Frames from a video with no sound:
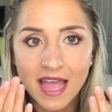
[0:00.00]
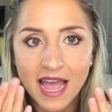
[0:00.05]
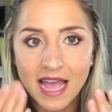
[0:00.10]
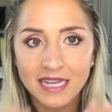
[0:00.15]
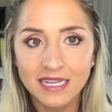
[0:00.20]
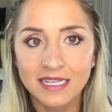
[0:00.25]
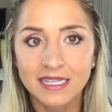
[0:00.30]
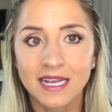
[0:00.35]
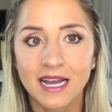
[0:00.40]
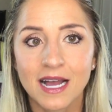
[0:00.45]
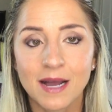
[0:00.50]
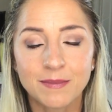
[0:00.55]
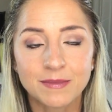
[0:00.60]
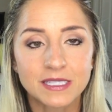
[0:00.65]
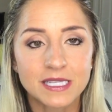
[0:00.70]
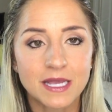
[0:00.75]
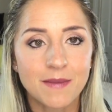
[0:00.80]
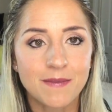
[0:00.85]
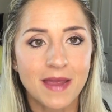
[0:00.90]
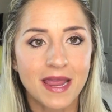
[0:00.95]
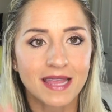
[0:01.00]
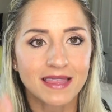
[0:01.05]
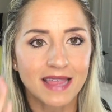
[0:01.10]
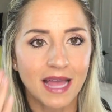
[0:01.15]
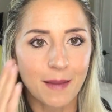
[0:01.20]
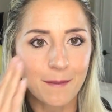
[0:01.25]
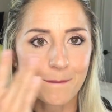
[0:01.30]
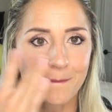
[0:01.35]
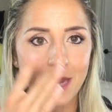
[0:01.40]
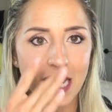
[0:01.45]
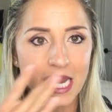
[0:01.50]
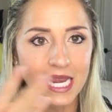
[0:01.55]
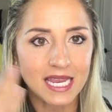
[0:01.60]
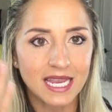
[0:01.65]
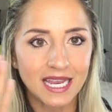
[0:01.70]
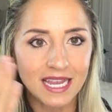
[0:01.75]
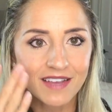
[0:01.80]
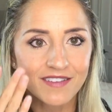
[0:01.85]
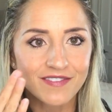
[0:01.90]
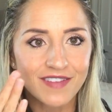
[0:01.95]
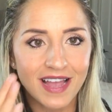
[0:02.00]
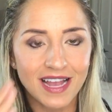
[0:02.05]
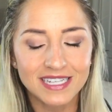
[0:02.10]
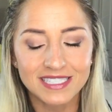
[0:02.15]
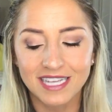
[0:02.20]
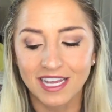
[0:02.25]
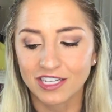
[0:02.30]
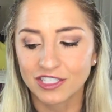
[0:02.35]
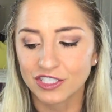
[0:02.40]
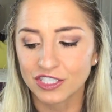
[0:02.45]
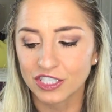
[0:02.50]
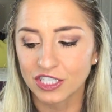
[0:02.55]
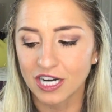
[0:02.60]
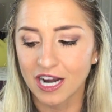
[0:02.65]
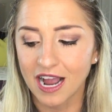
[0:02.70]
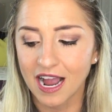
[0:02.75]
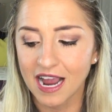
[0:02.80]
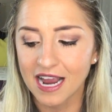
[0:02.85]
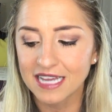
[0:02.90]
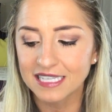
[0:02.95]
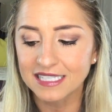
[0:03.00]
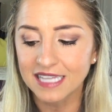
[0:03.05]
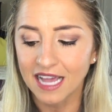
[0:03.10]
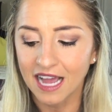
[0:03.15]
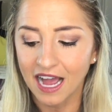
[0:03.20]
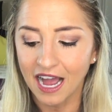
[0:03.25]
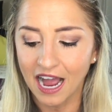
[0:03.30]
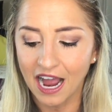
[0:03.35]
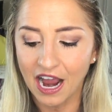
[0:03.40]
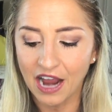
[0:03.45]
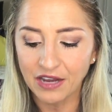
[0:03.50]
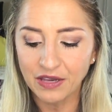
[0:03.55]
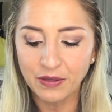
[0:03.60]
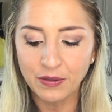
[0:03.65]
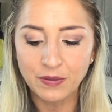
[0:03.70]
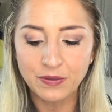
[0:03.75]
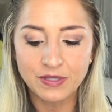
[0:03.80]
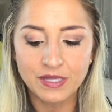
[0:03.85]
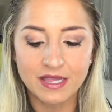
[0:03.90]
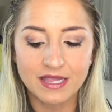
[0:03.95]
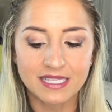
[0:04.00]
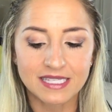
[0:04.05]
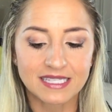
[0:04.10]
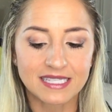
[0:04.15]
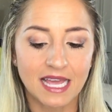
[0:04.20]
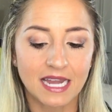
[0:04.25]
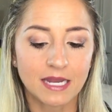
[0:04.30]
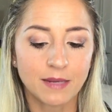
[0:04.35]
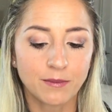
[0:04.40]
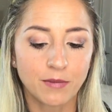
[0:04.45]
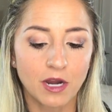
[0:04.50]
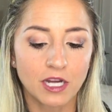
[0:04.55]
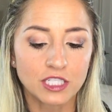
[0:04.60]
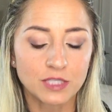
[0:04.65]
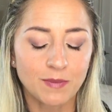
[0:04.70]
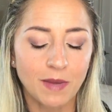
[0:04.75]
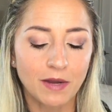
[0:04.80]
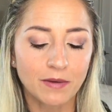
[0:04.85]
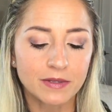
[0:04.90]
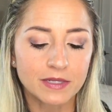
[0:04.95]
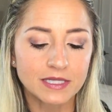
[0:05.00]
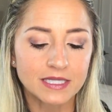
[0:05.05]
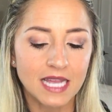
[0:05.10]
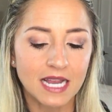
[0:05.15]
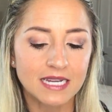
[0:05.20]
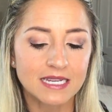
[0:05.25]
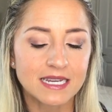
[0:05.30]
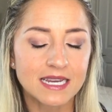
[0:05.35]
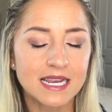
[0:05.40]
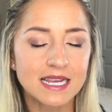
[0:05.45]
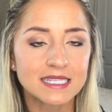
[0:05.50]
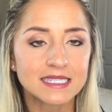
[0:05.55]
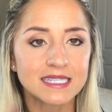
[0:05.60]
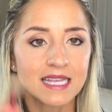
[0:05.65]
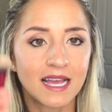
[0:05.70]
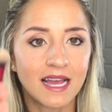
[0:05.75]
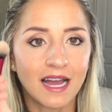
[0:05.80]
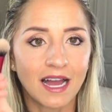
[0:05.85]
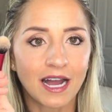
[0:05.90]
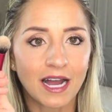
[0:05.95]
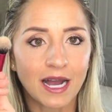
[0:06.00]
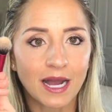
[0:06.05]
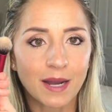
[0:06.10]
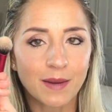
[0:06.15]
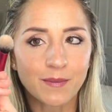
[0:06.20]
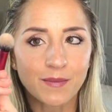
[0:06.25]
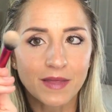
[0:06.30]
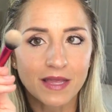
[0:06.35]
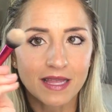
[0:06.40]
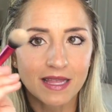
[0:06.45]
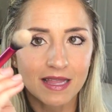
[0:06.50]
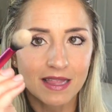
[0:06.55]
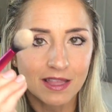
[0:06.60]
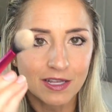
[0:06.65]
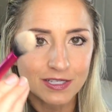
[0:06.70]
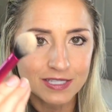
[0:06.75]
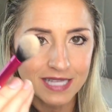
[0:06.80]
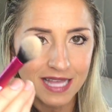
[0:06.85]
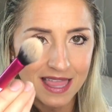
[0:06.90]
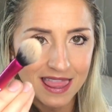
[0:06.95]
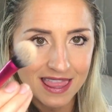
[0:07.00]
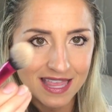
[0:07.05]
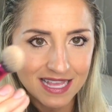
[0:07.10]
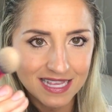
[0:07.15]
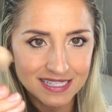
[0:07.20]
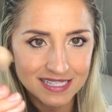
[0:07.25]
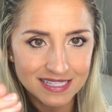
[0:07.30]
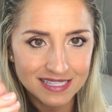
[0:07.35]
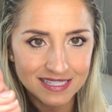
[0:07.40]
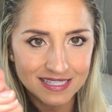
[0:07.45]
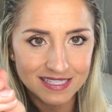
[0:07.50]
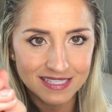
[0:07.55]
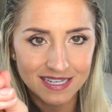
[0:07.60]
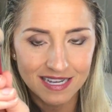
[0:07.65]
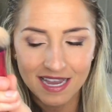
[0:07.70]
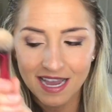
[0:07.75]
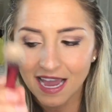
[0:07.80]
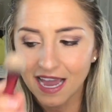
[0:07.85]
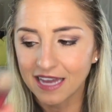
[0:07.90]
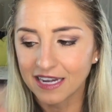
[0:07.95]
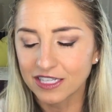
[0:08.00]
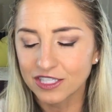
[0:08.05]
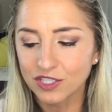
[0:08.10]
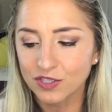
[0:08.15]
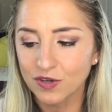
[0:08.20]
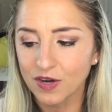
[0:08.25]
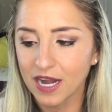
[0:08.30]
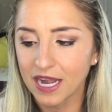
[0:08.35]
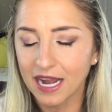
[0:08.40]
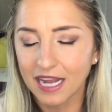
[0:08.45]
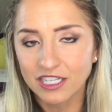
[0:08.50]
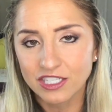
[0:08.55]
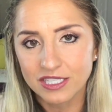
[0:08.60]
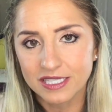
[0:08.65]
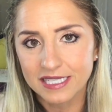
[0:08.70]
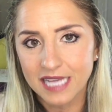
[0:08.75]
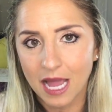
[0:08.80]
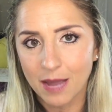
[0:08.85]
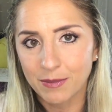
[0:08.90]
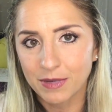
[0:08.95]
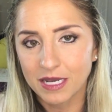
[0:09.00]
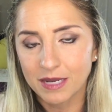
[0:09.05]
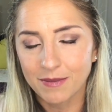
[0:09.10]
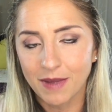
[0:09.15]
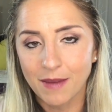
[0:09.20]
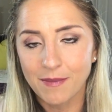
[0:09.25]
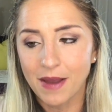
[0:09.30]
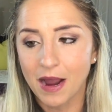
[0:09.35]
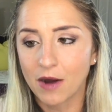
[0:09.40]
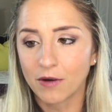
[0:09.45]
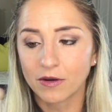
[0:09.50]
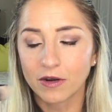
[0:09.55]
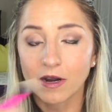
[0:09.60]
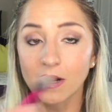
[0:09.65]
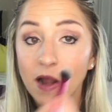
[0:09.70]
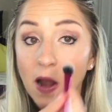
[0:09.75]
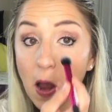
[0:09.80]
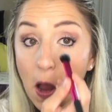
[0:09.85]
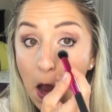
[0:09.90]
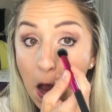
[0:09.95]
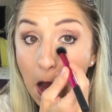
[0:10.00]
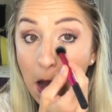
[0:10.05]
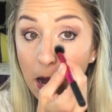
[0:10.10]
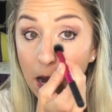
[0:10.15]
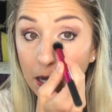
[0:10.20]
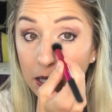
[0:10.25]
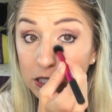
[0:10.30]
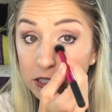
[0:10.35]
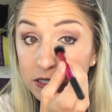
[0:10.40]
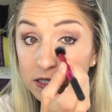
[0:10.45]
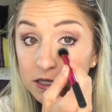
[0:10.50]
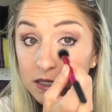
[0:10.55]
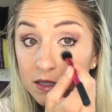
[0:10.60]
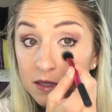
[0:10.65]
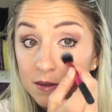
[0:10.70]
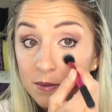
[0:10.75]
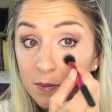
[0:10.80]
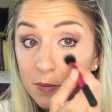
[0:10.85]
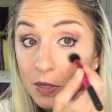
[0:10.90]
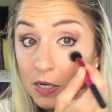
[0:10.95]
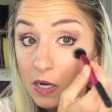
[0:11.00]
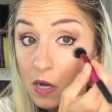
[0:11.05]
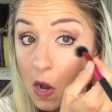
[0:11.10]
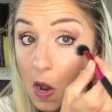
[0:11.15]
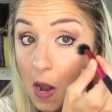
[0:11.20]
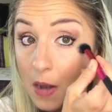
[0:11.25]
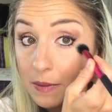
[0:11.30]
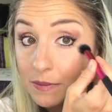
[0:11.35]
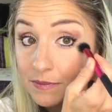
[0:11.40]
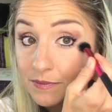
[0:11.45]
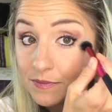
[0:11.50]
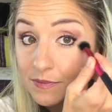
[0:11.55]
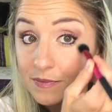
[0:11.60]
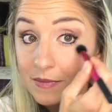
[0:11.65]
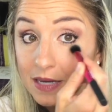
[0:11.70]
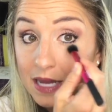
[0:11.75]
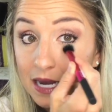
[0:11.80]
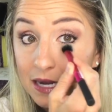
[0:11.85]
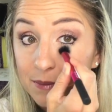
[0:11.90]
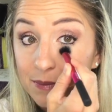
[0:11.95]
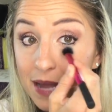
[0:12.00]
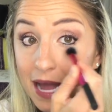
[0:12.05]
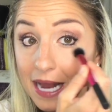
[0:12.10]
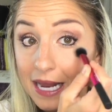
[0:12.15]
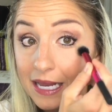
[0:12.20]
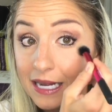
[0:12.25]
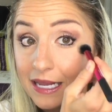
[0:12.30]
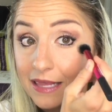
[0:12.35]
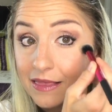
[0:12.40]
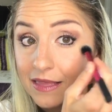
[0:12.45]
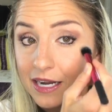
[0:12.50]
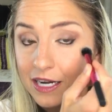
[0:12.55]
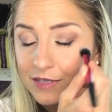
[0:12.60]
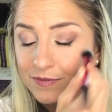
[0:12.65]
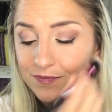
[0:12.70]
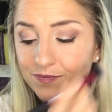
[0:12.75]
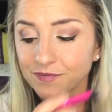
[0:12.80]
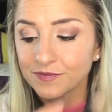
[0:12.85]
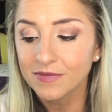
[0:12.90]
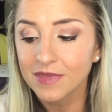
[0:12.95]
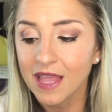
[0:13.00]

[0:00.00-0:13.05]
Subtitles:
that to make that baking effect under your eyes, I use the setting brush by Real Techniques. It looks like this, and it's great. I just dab it in my powder, and I just put it on, kind of pack it in there.